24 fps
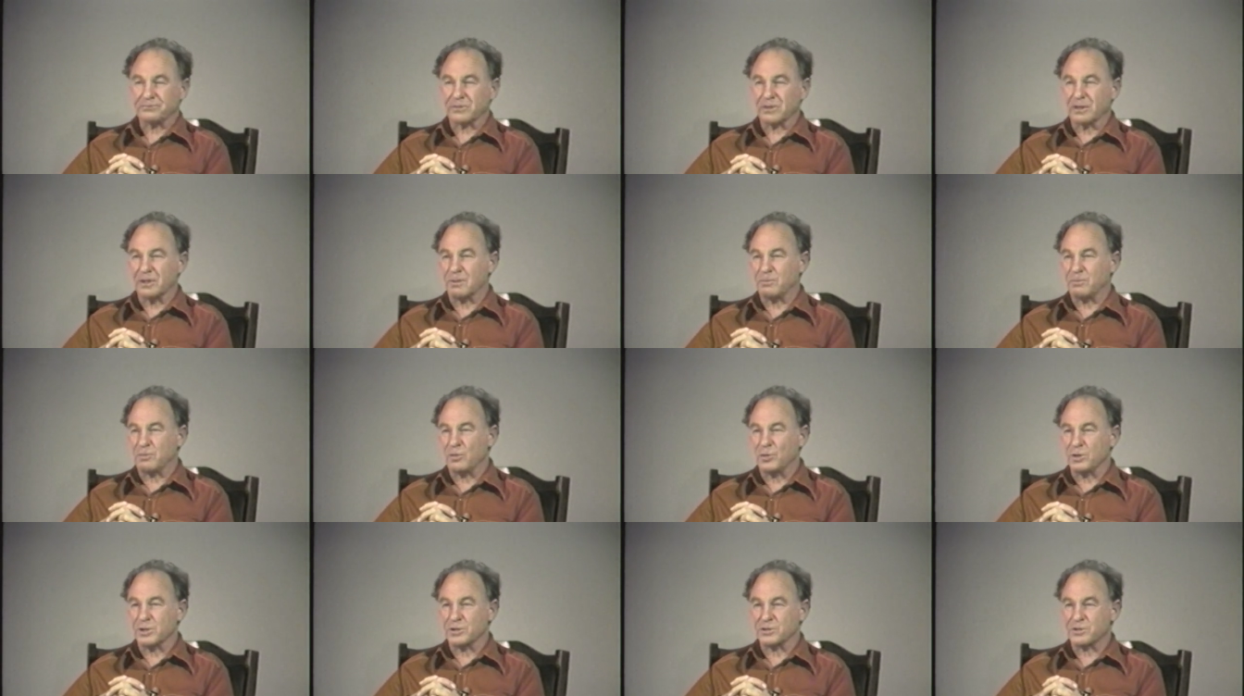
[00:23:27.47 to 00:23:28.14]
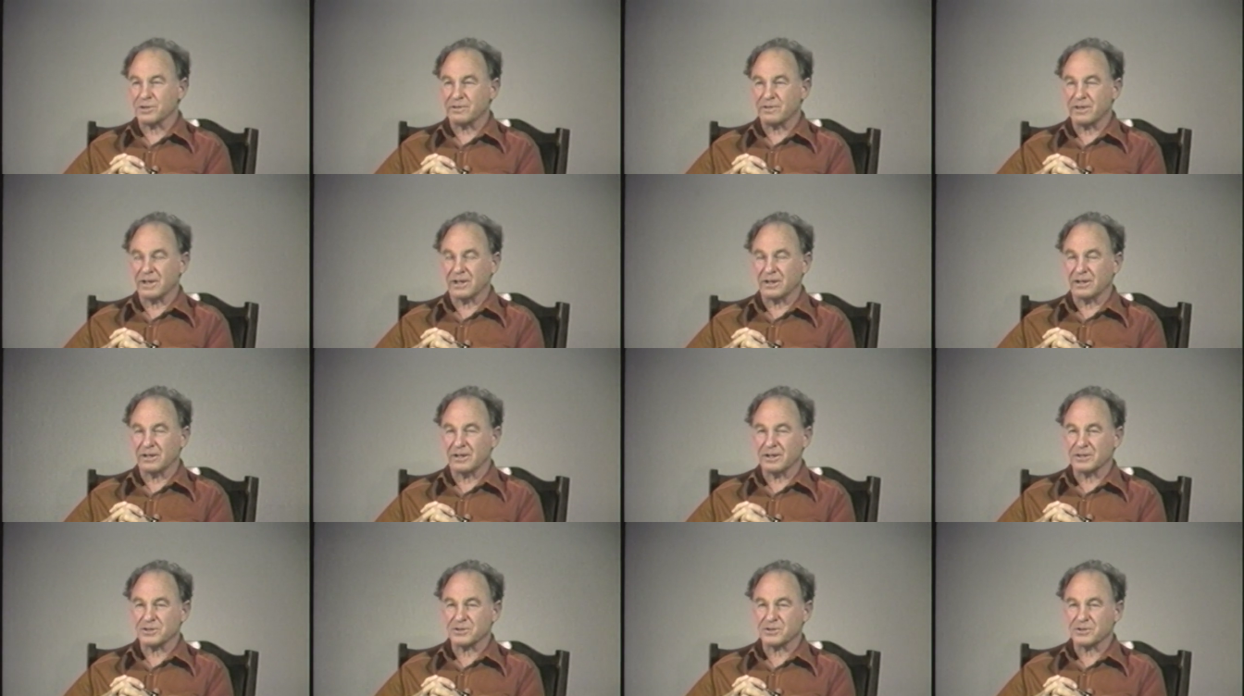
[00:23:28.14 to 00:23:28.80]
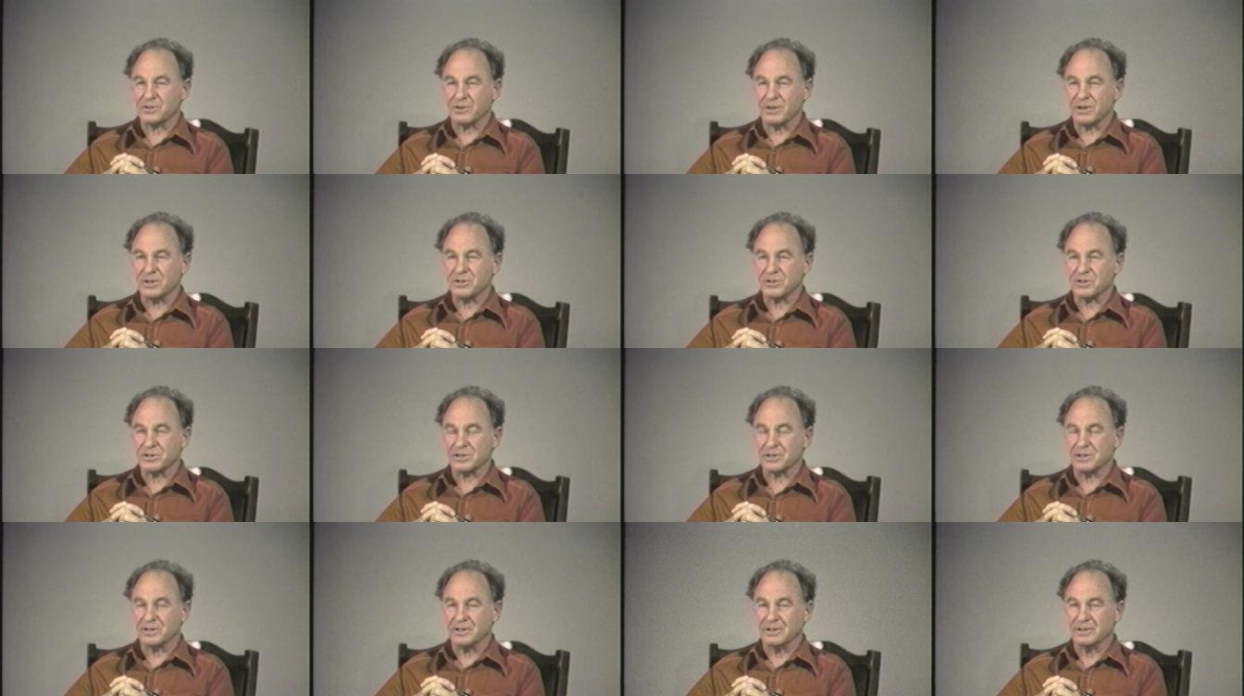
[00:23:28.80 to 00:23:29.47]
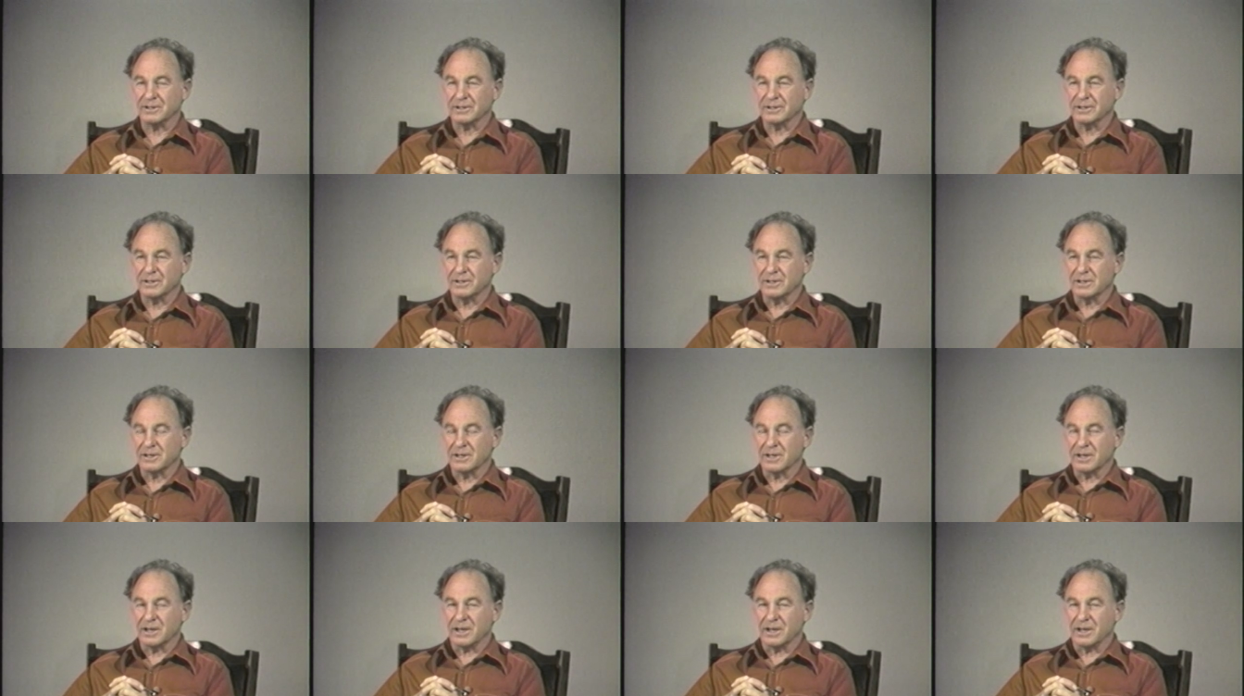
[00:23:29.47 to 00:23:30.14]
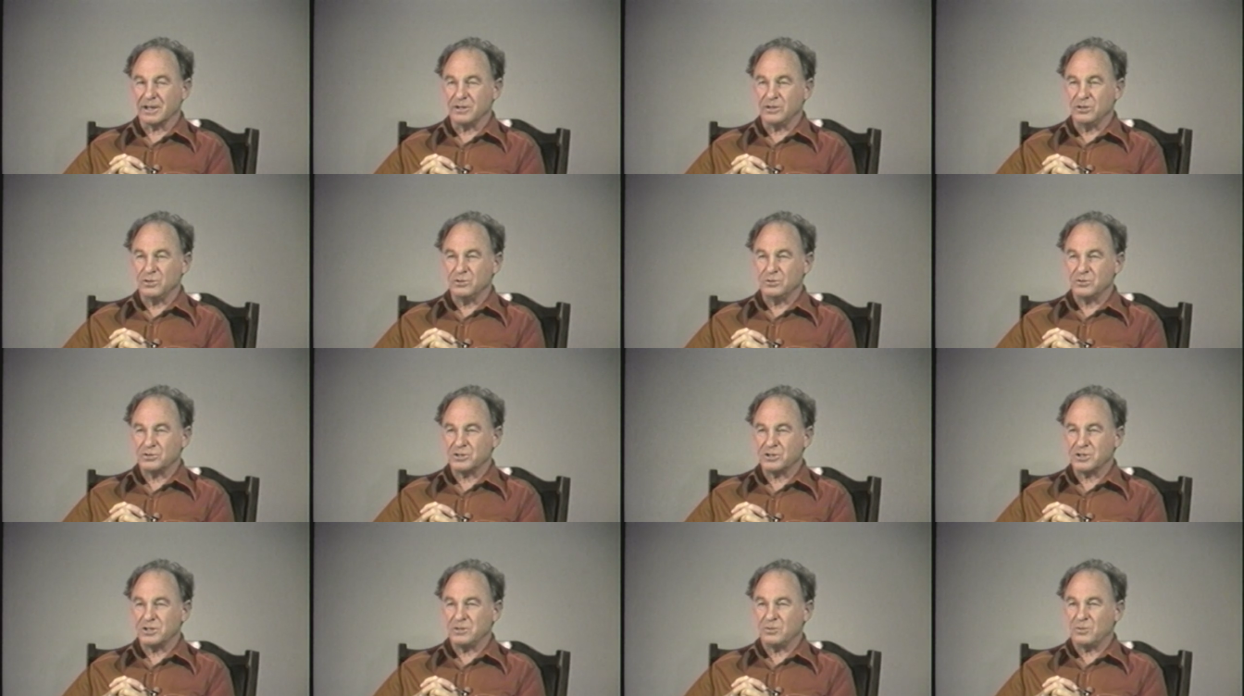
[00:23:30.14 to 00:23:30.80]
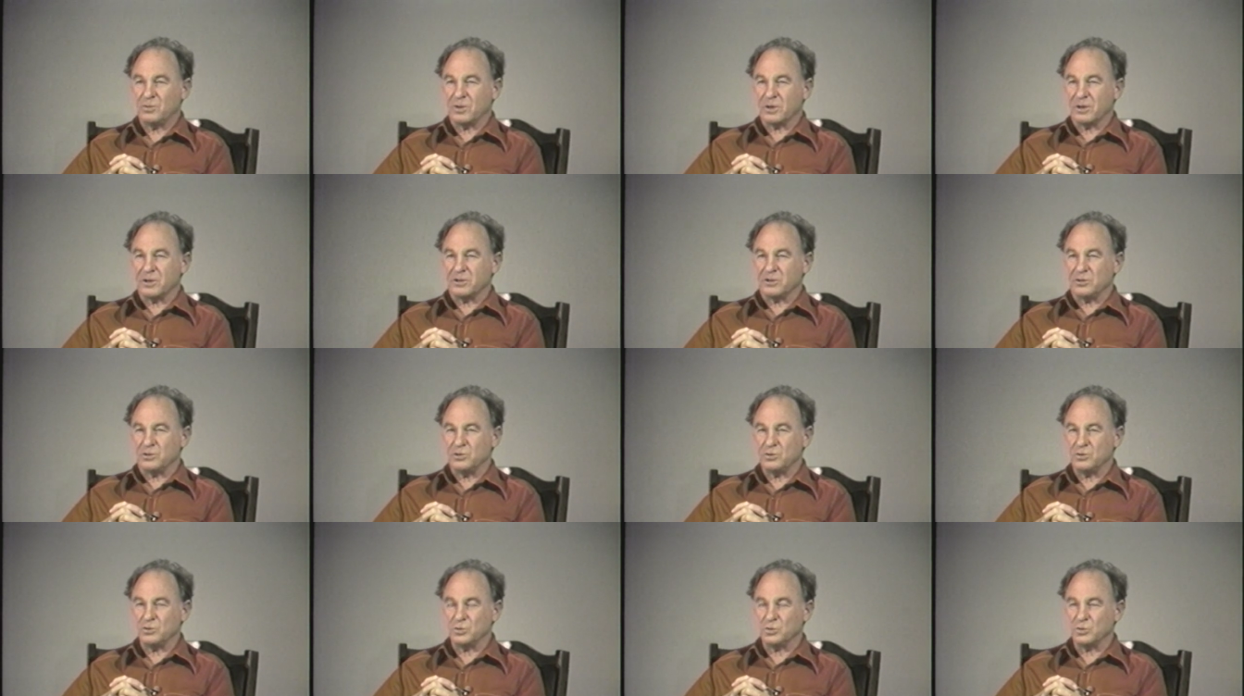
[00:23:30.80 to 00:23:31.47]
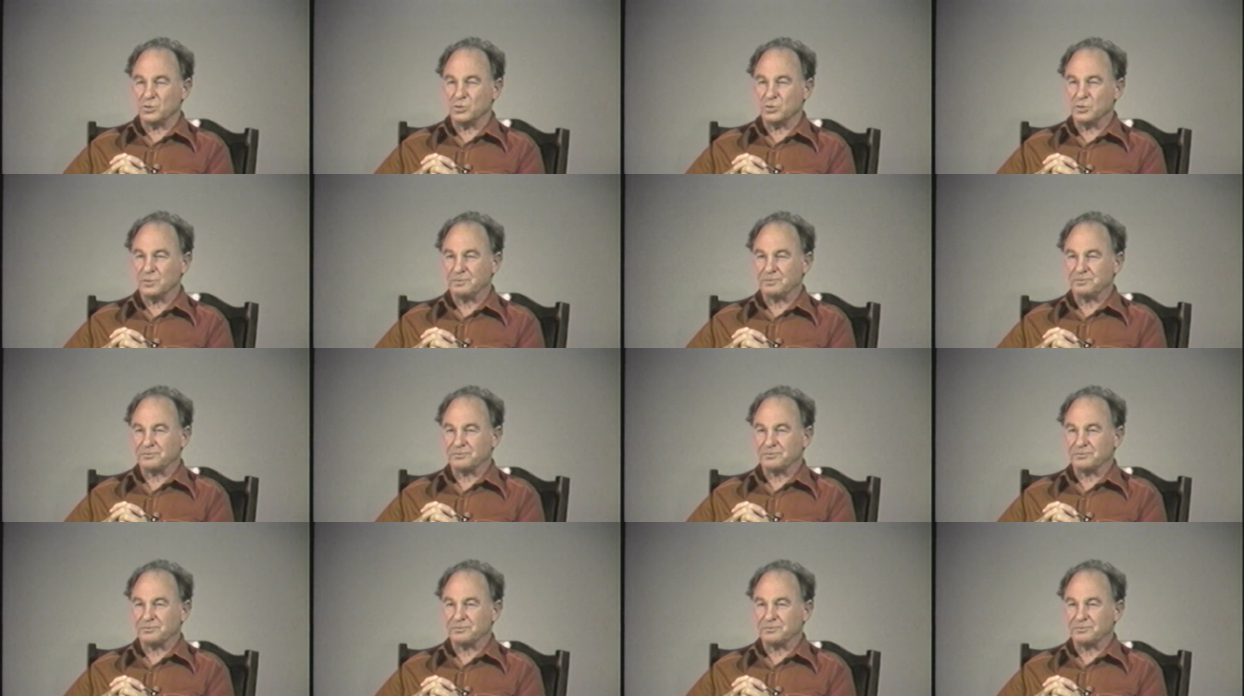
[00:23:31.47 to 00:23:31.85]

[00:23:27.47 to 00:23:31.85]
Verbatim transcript: the points of that illustration, and you see where you